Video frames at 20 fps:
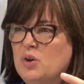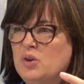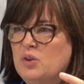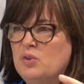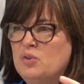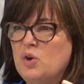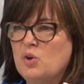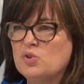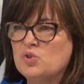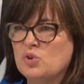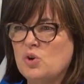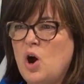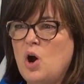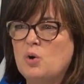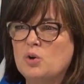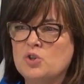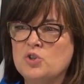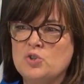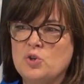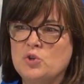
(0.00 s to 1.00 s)
those are
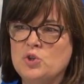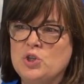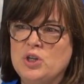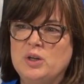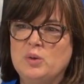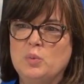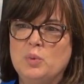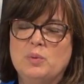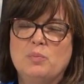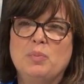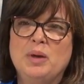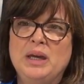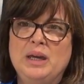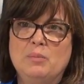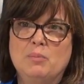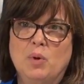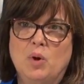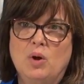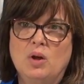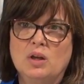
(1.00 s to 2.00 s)
all associated with
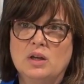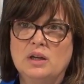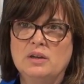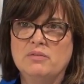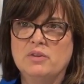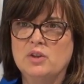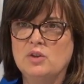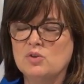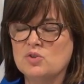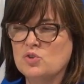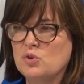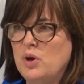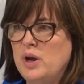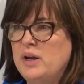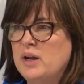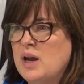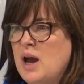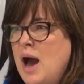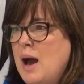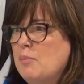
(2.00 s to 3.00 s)
people, even those
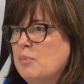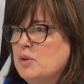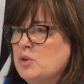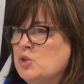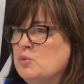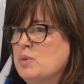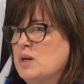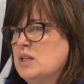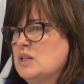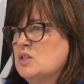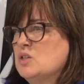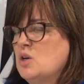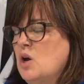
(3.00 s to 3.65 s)
great accomplishments.